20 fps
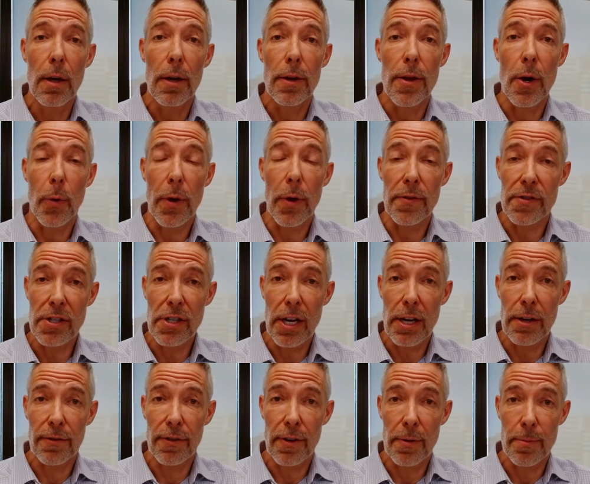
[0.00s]
that we've
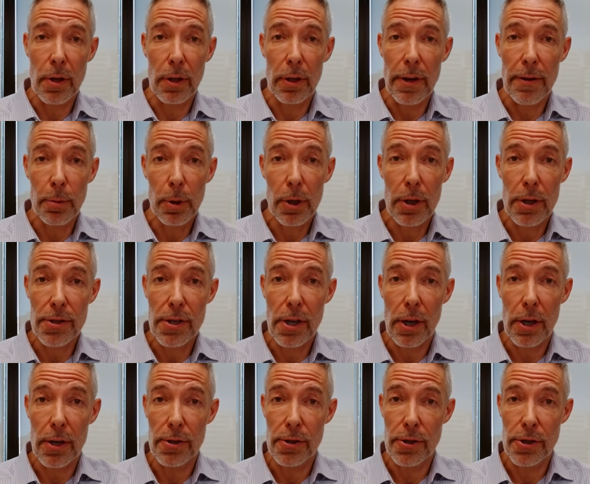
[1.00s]
seen from the Liberals
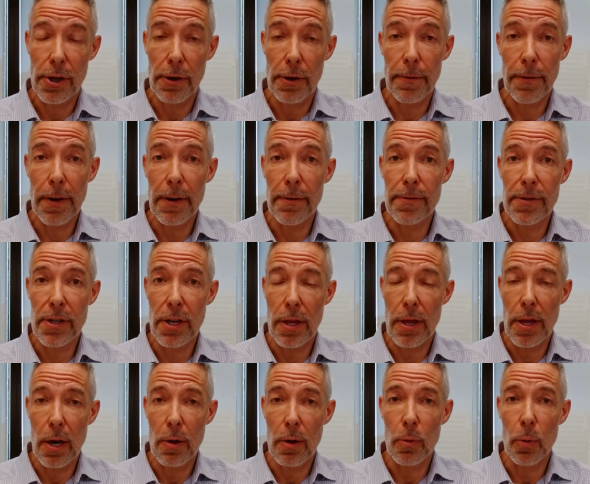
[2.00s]
and Conservatives,
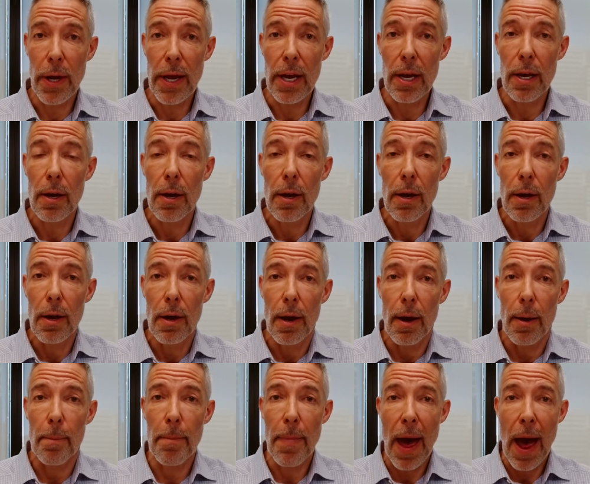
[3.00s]
and then we
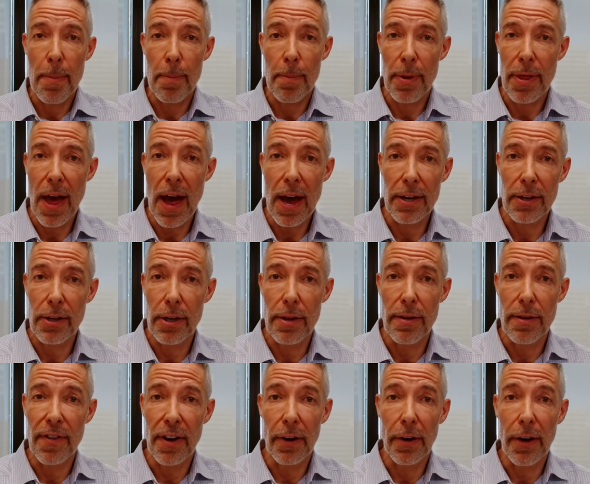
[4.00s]
map that to
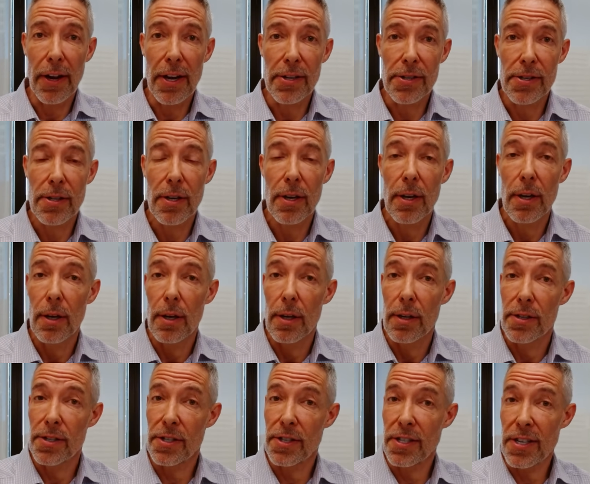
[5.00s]
the various
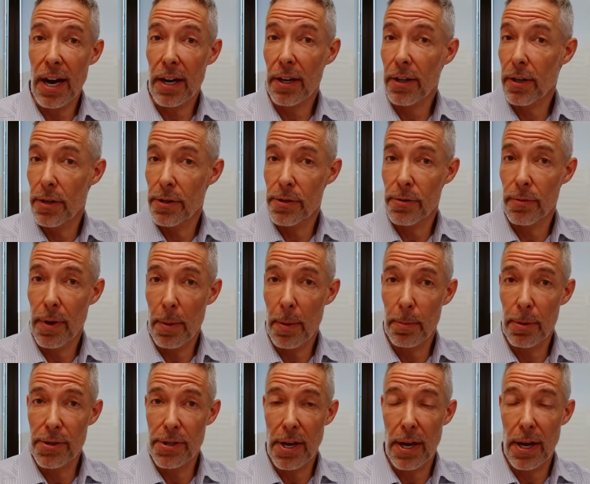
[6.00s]
sectors
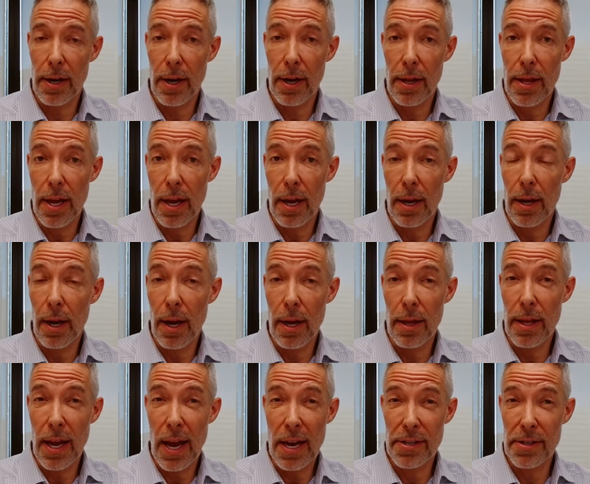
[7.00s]
represented
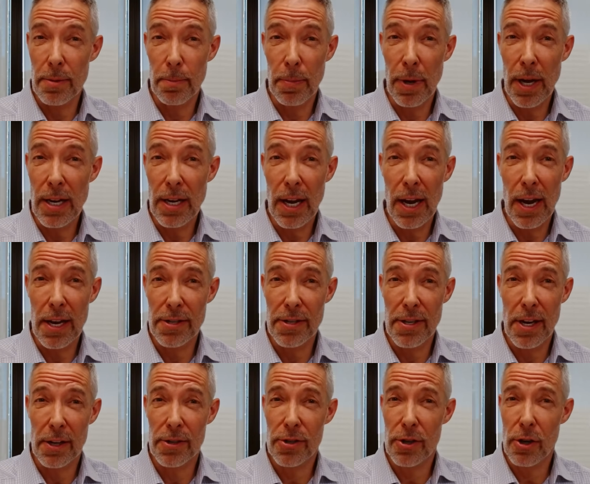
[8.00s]
in the S&P
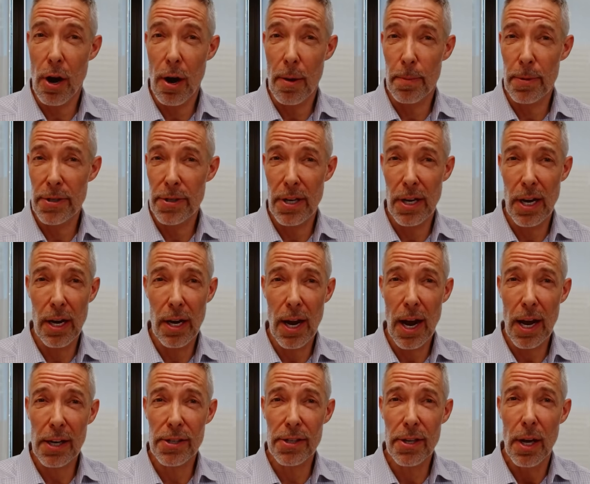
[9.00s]
TSX Composite
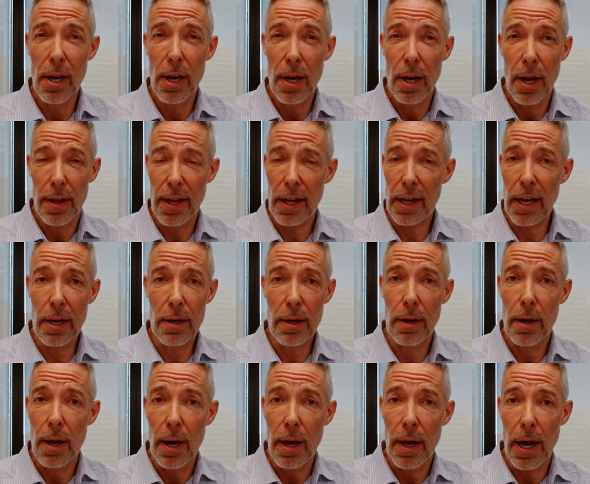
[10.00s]
Index, I think
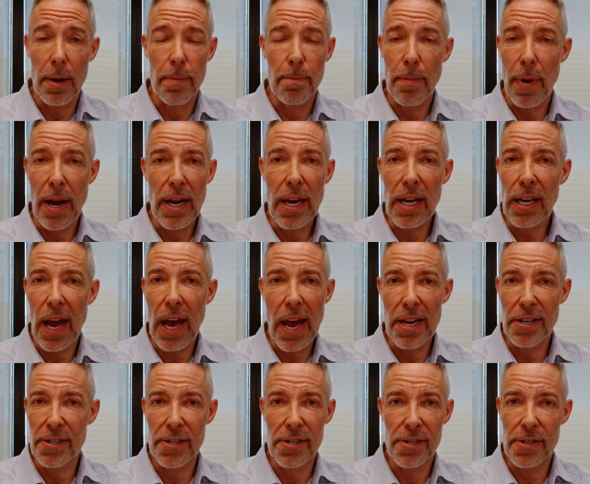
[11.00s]
in many
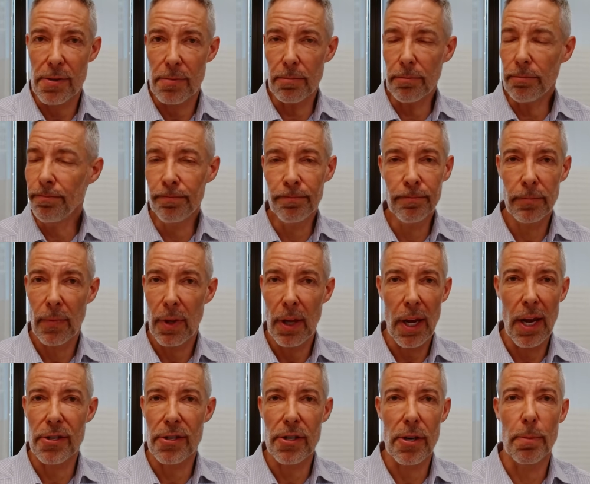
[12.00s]
cases
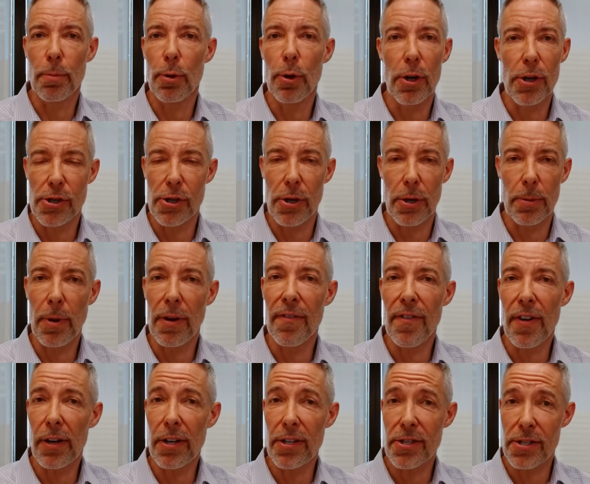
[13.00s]
it's a push. It'd be
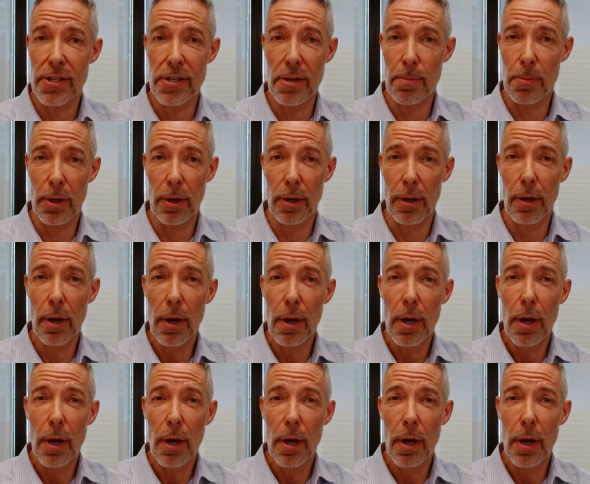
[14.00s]
very similar